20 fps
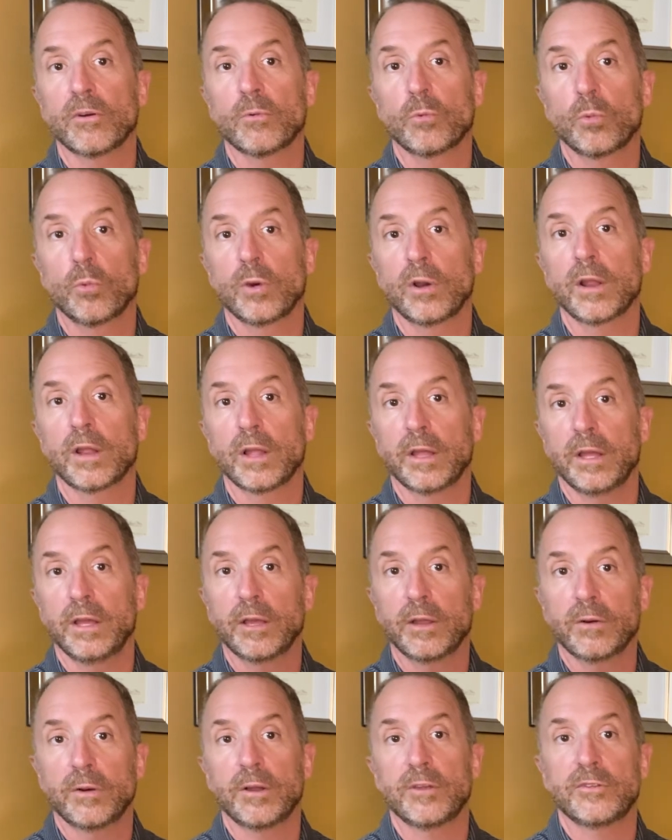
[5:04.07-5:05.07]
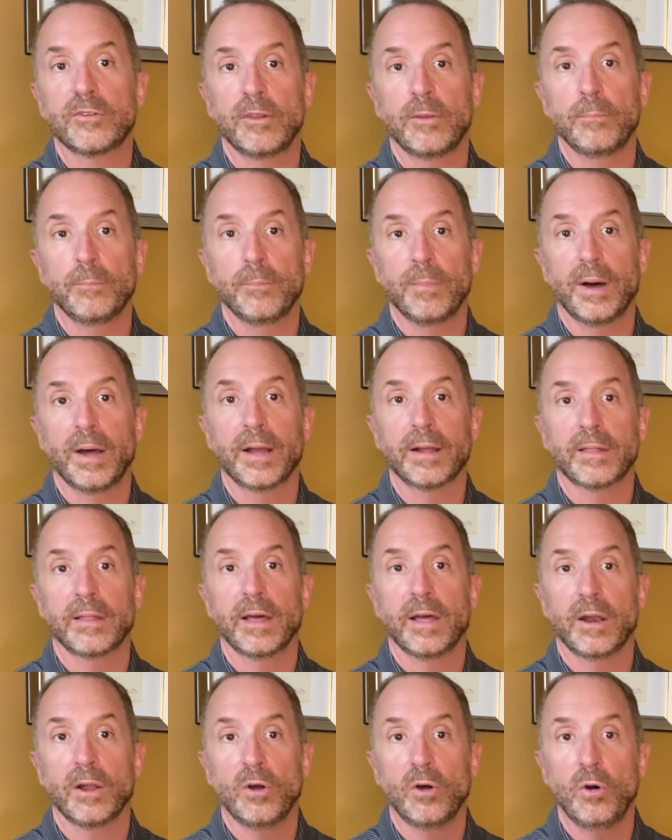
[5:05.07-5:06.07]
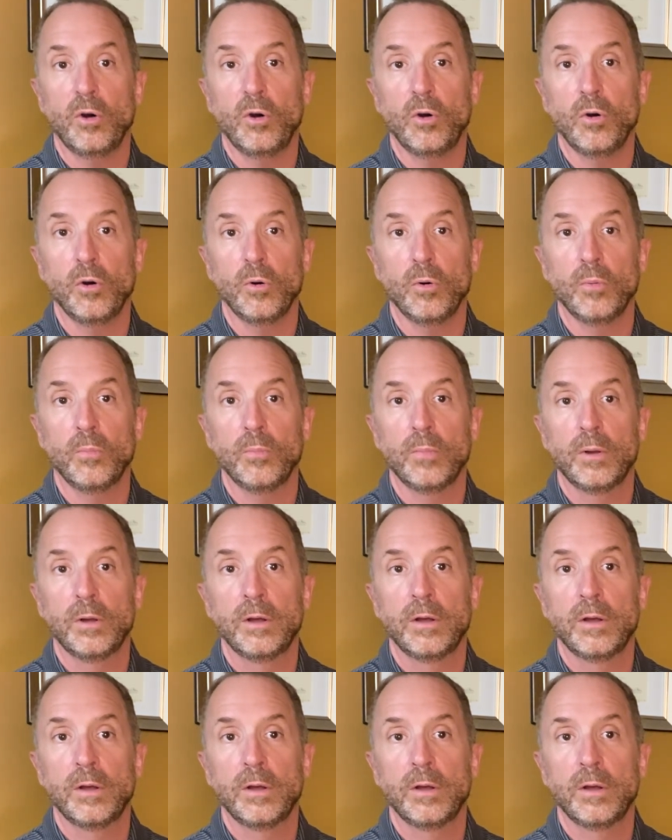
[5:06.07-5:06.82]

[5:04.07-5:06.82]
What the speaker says: really interested in buying that home,